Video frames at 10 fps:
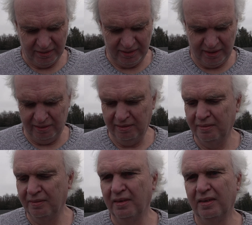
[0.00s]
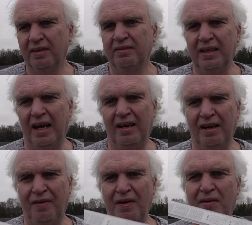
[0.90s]
So yeah,
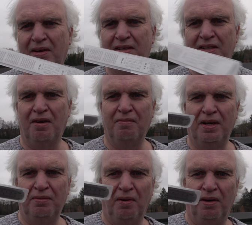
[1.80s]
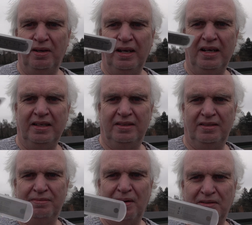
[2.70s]
if anyone can tell me what it is
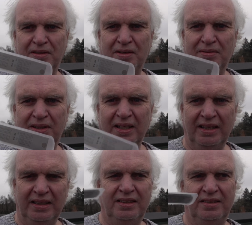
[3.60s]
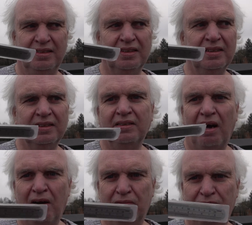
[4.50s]
you're supposed to do with these,
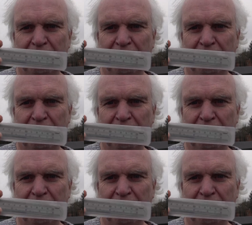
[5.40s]
I would